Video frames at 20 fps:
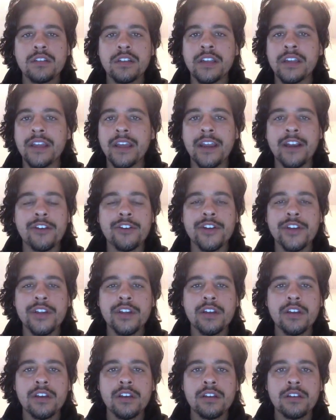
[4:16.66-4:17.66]
an
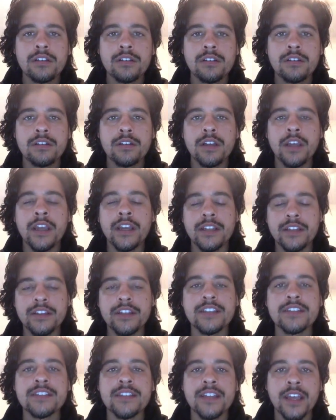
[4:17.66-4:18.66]
area, and in
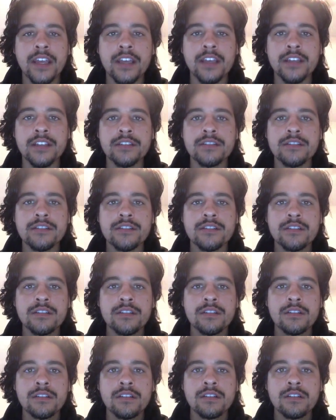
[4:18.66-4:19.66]
this case,
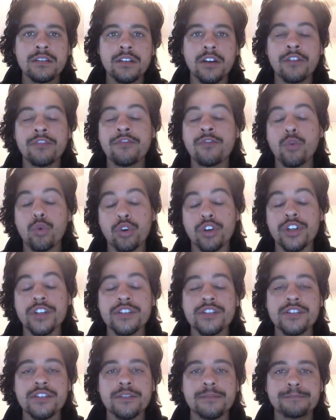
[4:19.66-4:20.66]
a
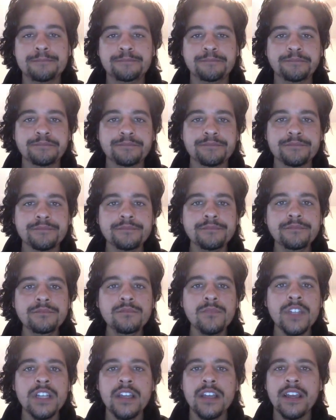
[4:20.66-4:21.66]
forest.
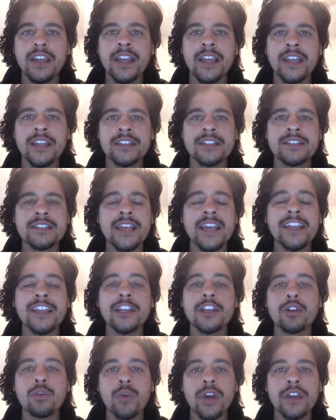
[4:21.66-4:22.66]
And
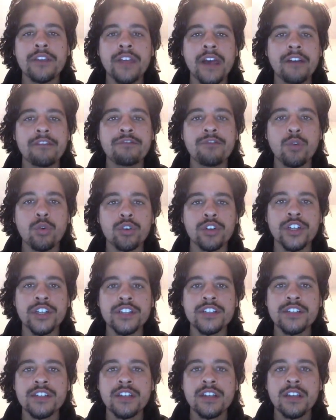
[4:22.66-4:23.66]
taking away that
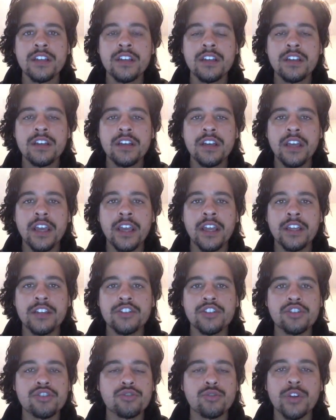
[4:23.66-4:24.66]
forest and
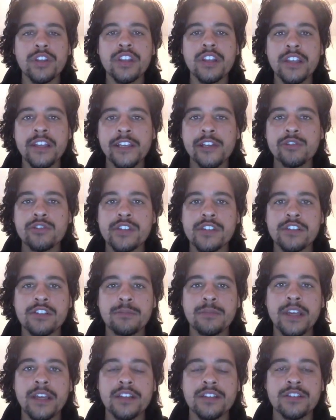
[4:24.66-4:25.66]
destroying the
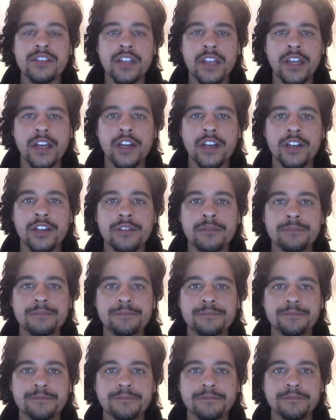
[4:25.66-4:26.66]
ecosystem that is there
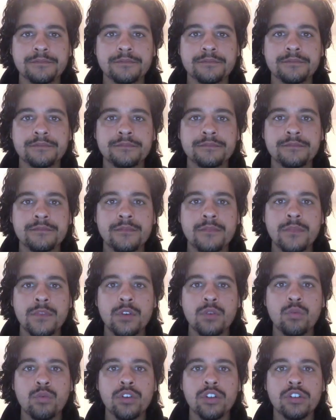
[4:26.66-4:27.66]

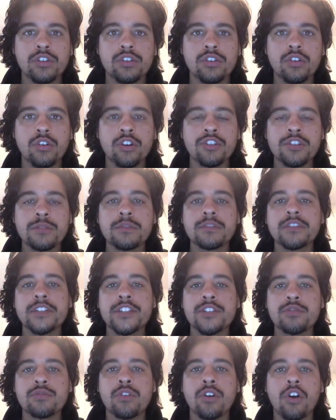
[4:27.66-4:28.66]
will ultimately
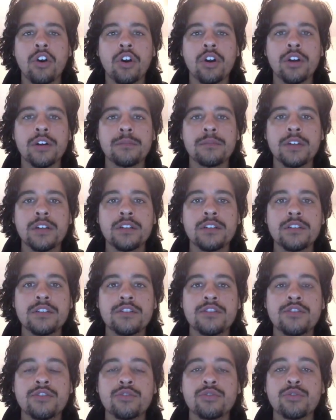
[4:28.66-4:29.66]
do harm
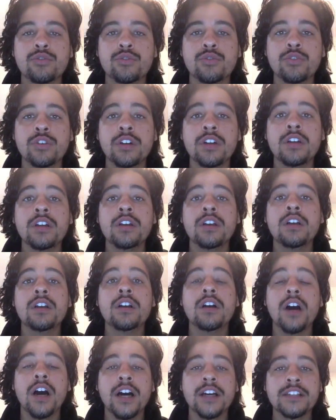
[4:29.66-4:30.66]
to
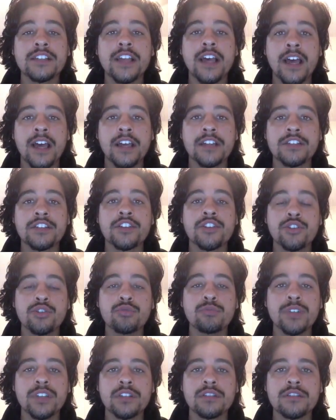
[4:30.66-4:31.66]
us as
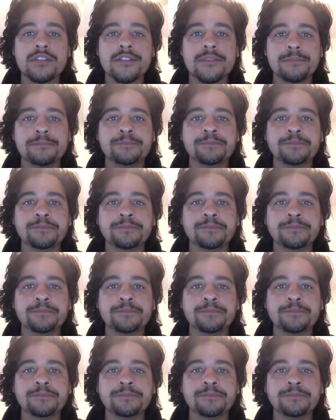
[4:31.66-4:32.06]
humans.